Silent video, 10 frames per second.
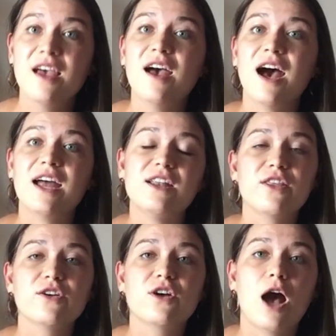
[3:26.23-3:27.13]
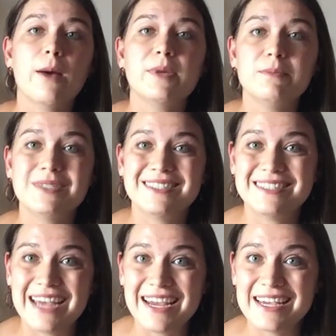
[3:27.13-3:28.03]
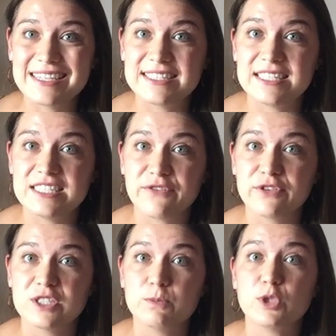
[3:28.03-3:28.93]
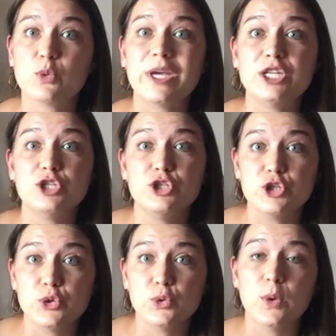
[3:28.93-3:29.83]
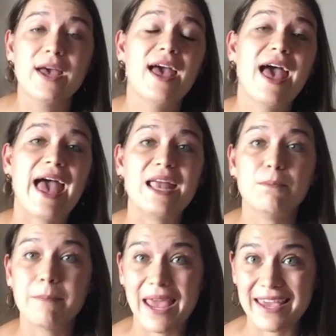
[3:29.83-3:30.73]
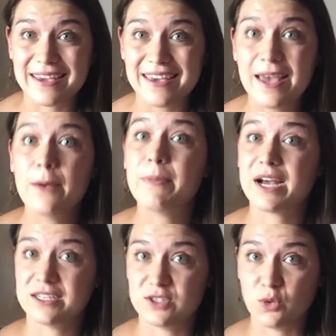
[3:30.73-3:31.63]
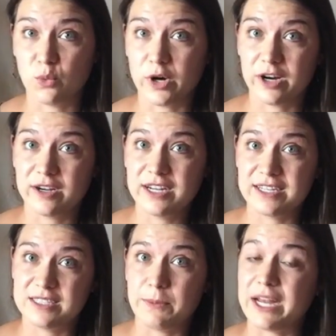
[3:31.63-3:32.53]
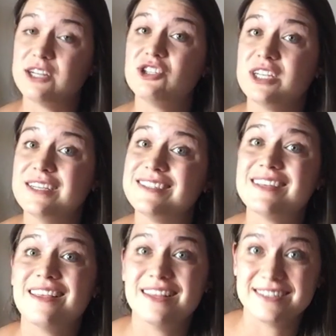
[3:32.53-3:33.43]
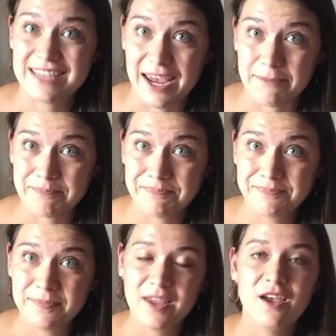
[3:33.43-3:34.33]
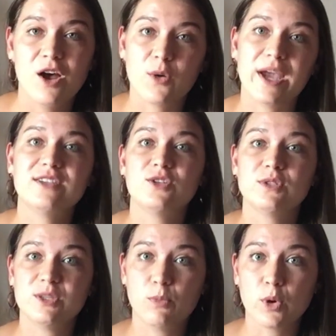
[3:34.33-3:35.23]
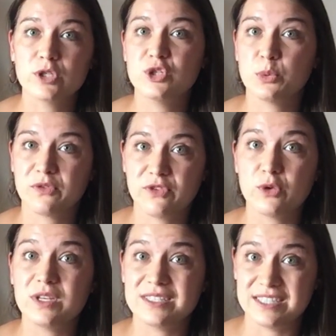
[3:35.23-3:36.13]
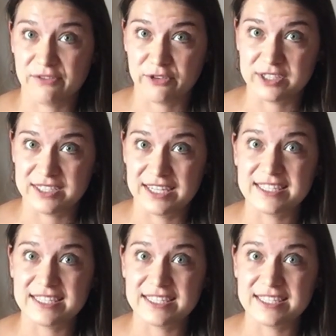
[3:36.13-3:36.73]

Another common mistake is the difference between do and make, because the word in Spanish is the same. Okay, so it's important to review these differences.